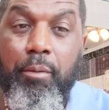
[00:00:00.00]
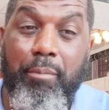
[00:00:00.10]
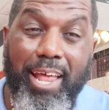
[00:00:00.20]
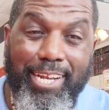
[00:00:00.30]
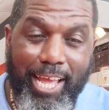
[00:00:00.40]

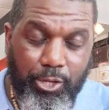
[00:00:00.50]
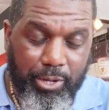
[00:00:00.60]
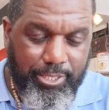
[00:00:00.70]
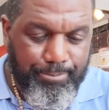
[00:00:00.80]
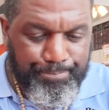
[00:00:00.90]
But I
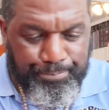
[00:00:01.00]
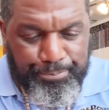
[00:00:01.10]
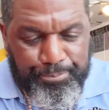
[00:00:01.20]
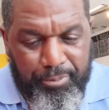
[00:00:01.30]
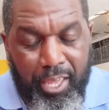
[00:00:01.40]
digress.
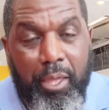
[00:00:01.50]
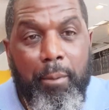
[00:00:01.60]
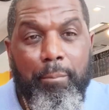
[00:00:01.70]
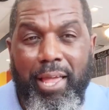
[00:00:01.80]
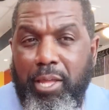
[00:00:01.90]

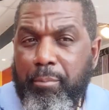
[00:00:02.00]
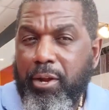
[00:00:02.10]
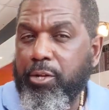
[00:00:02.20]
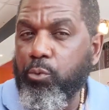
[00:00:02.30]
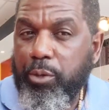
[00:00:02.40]
Black
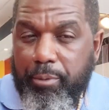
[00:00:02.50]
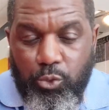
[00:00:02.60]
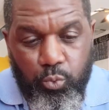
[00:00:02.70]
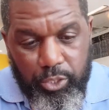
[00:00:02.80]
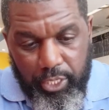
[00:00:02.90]
America, we
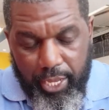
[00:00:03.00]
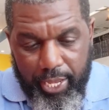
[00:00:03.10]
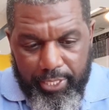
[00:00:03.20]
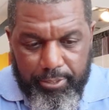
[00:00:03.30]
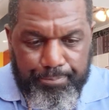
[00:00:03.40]
must
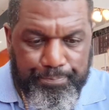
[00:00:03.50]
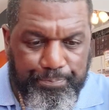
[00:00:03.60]
realize